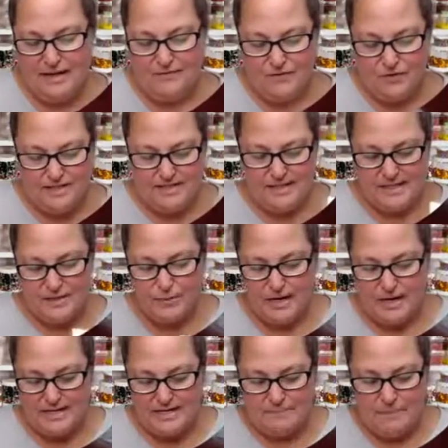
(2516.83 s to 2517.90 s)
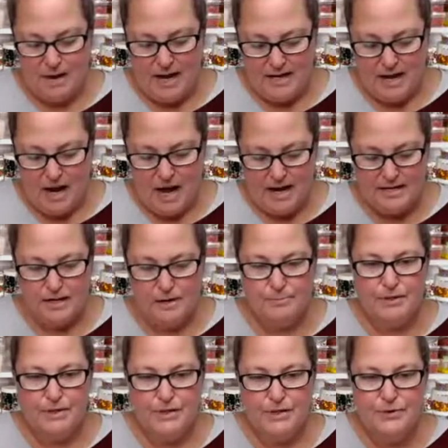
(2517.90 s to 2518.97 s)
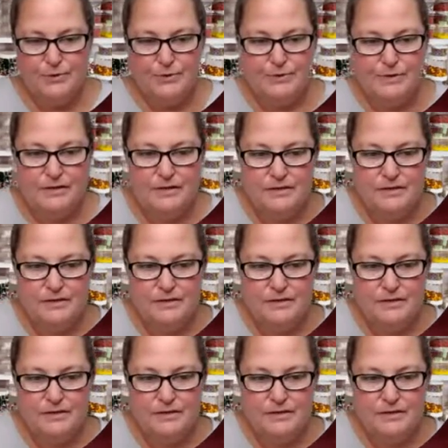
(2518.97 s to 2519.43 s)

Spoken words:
for instance, when I did my hot air balloon,